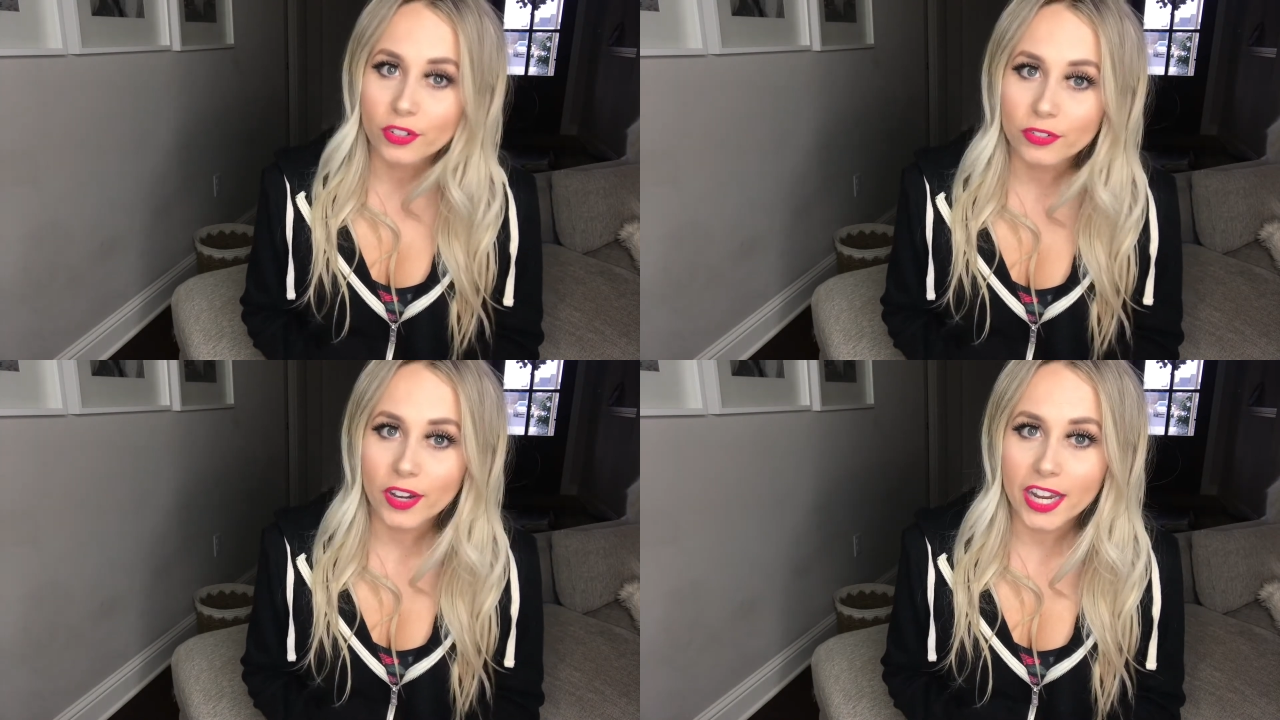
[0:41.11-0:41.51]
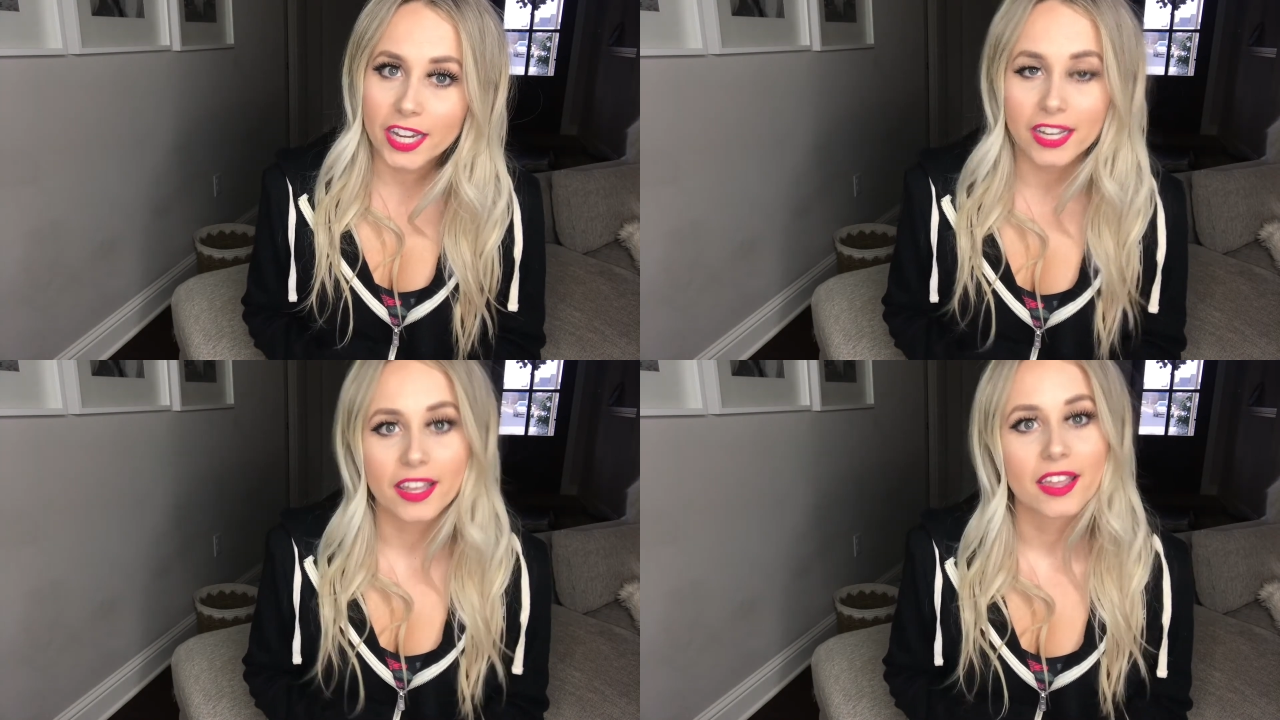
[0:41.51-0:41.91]

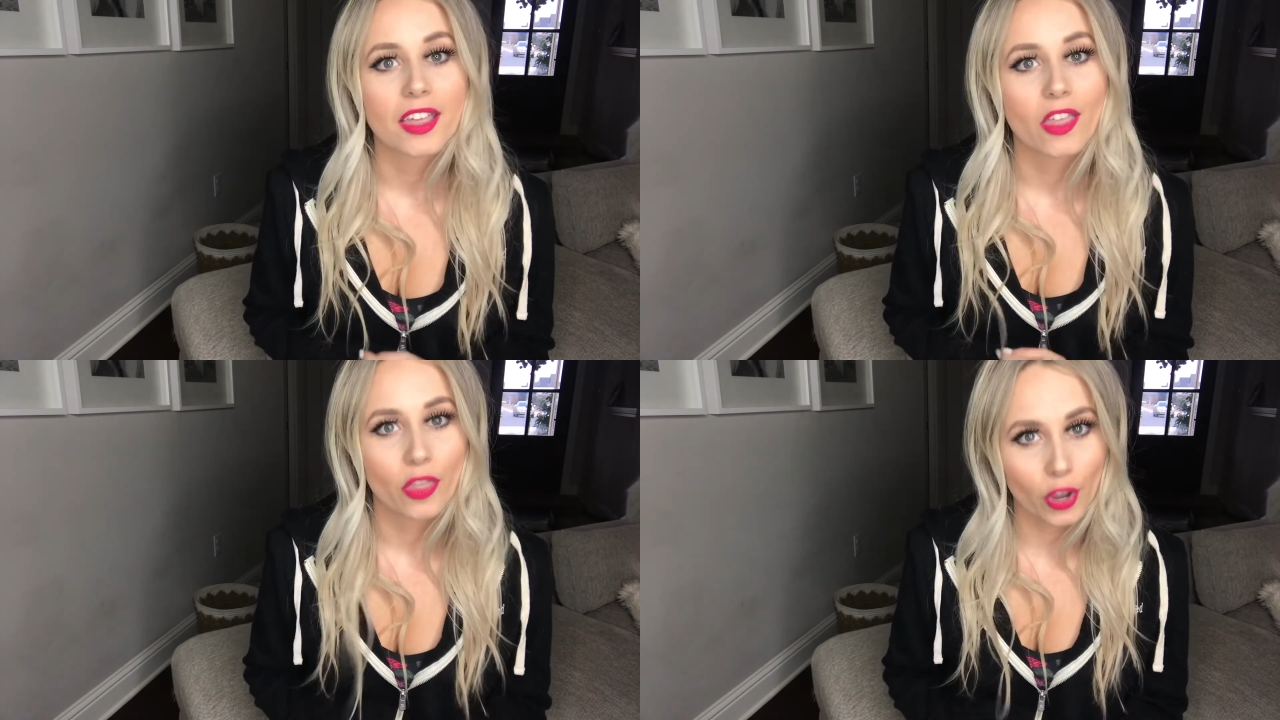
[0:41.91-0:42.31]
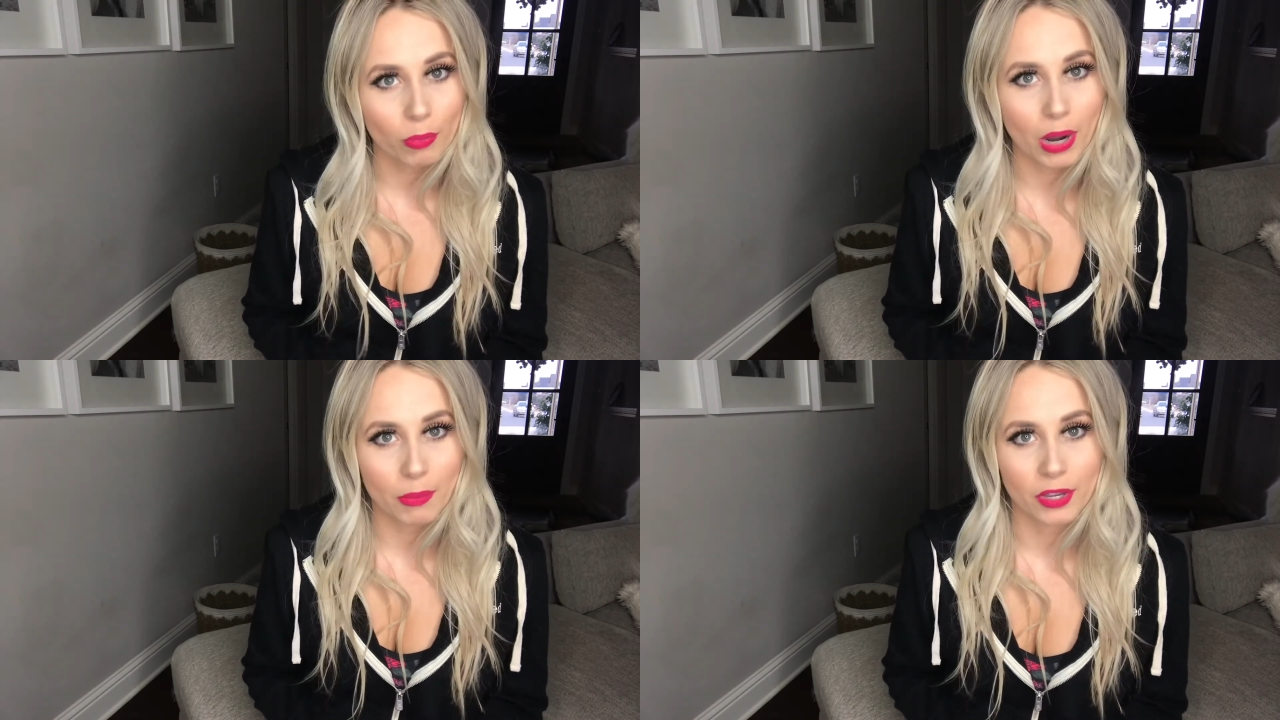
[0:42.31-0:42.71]
afraid, they're
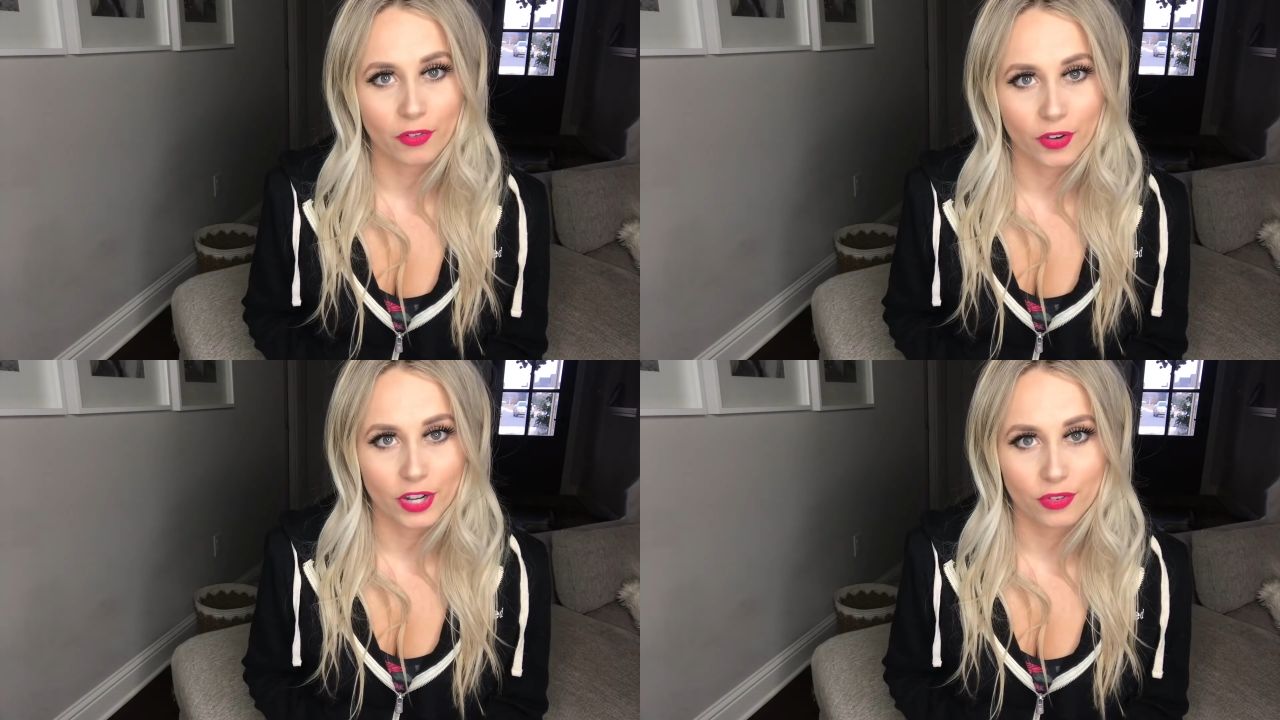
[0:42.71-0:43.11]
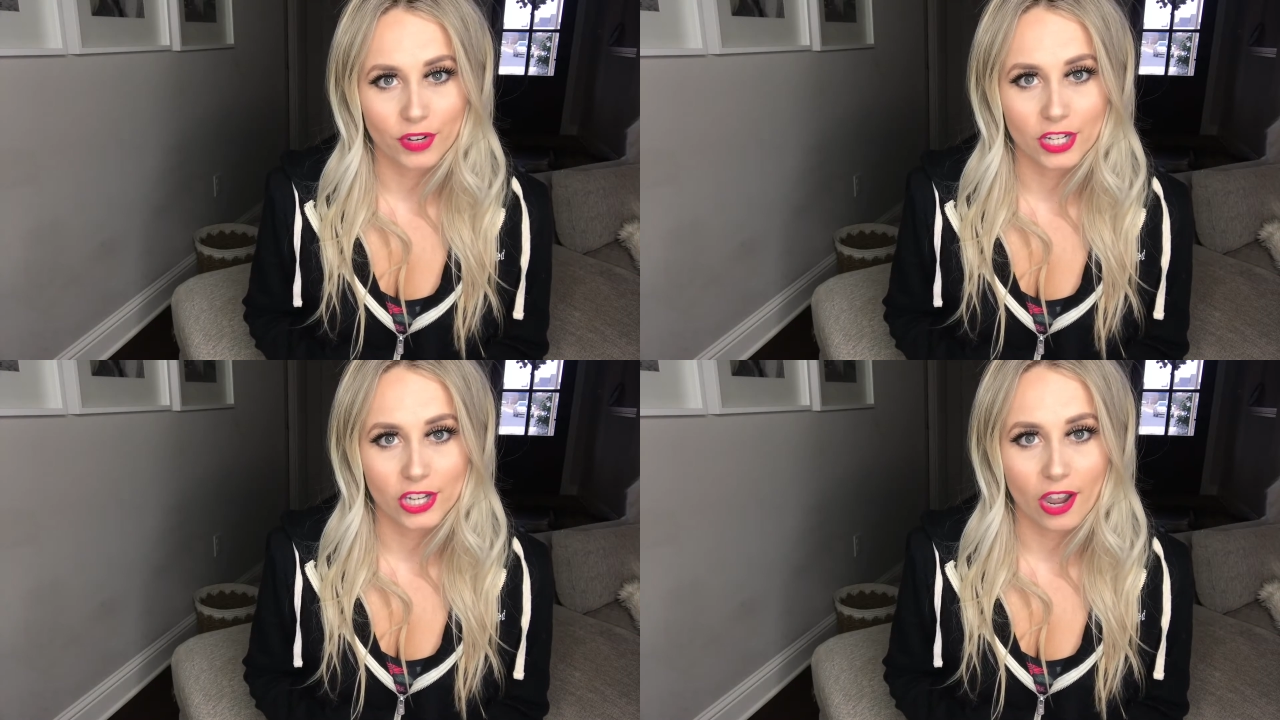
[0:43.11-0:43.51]
probably afraid to
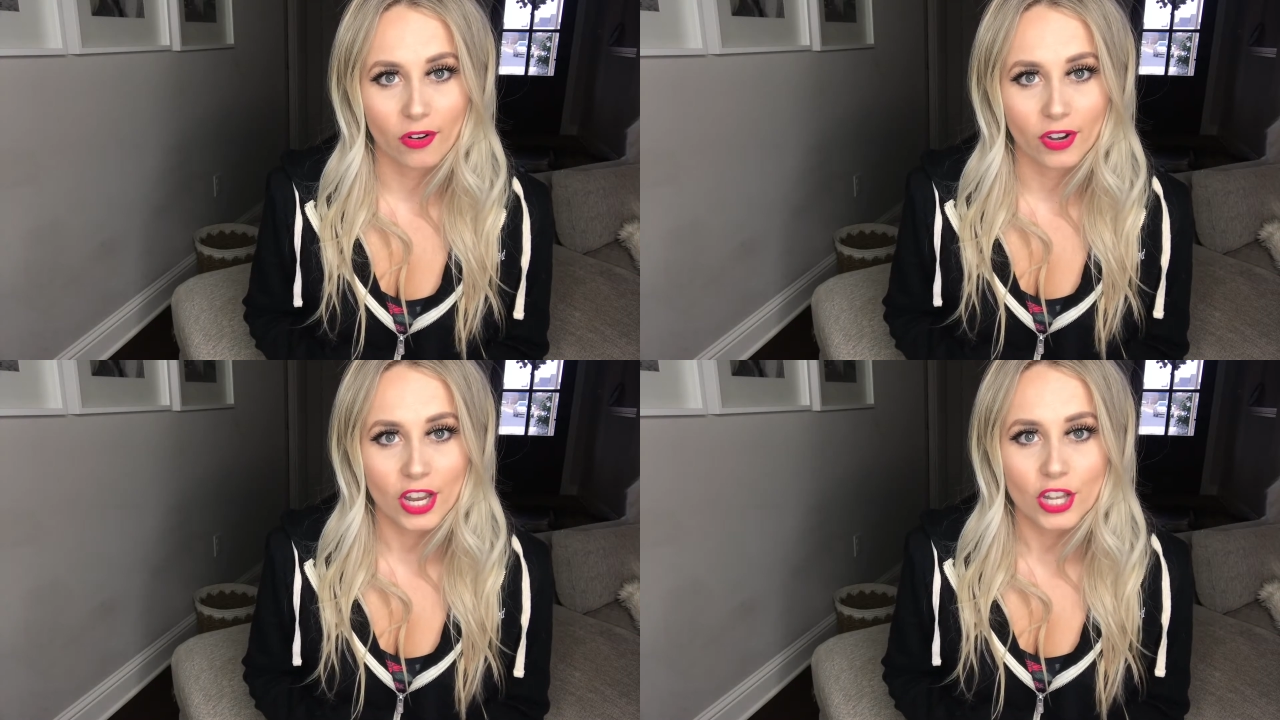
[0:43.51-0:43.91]
reach out.